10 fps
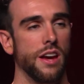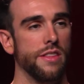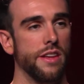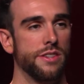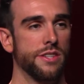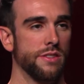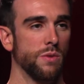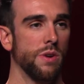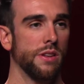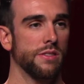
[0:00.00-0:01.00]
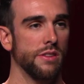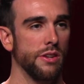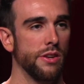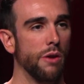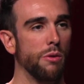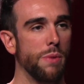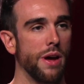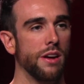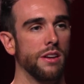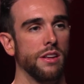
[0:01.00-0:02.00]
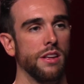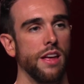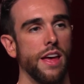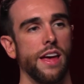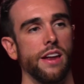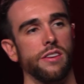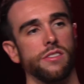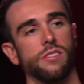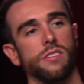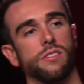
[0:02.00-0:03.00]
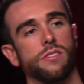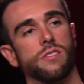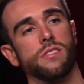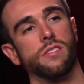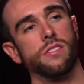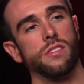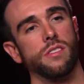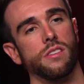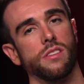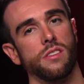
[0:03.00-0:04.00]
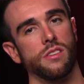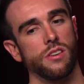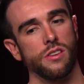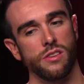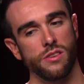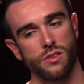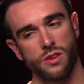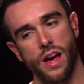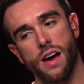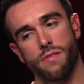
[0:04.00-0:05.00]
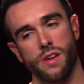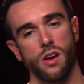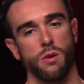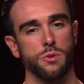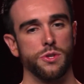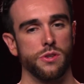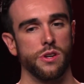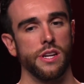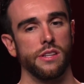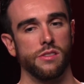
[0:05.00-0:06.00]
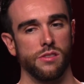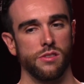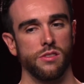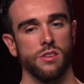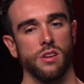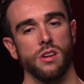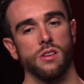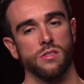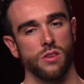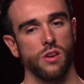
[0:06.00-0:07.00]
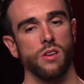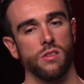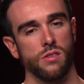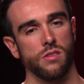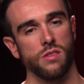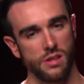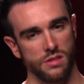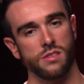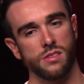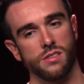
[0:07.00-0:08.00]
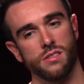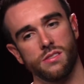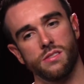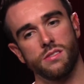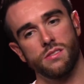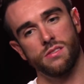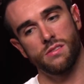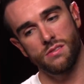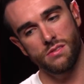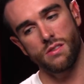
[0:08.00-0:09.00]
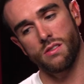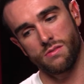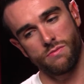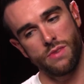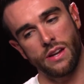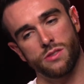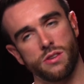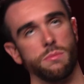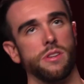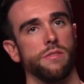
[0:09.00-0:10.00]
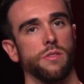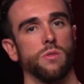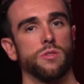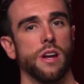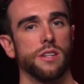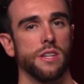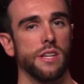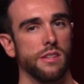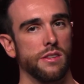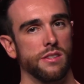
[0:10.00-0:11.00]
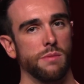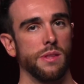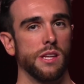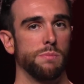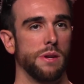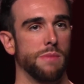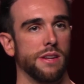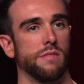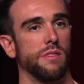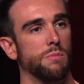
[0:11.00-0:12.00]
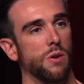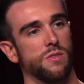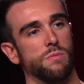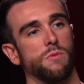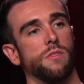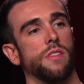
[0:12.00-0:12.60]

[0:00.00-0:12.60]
and they're just the ones that you know about. And you have that opportunity to turn this extremely difficult tragedy into something that's been massively possible for